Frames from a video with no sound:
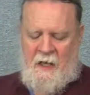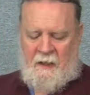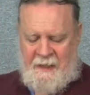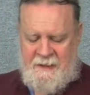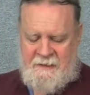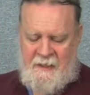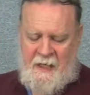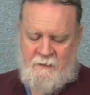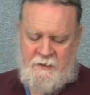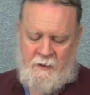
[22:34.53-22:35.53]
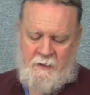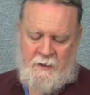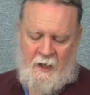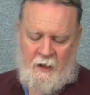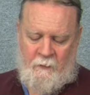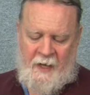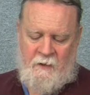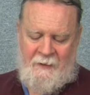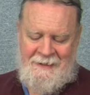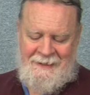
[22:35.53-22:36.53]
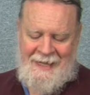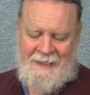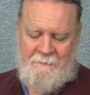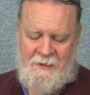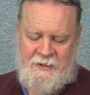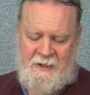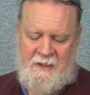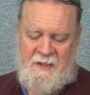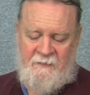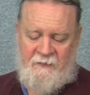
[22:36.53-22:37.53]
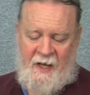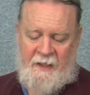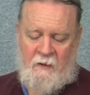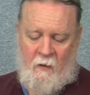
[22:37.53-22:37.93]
Alaska, Arizona, Colorado, Indiana, Michigan, Nevada,